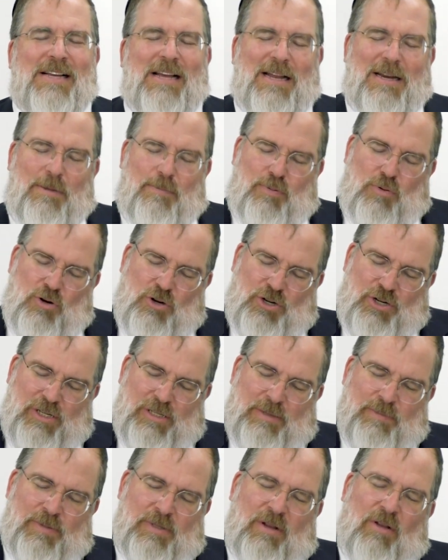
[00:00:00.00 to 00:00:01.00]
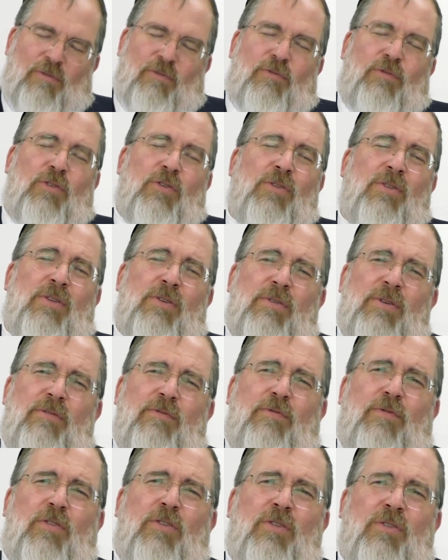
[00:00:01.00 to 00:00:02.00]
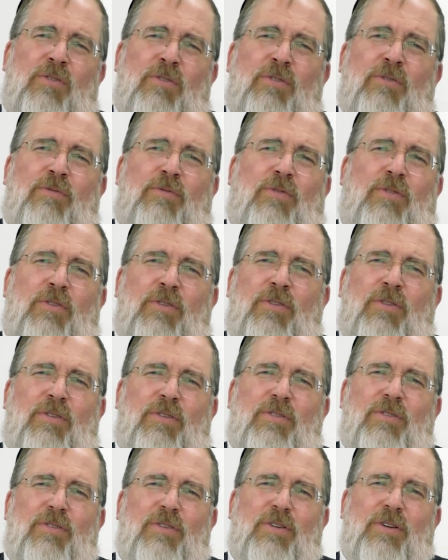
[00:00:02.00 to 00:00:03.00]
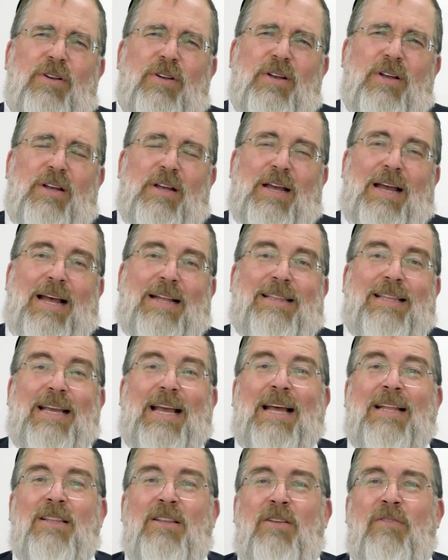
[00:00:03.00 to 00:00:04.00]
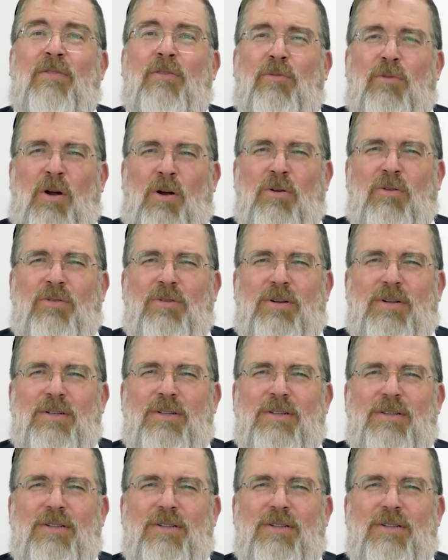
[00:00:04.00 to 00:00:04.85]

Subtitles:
and he pushes himself further and further and further, at the end of the road,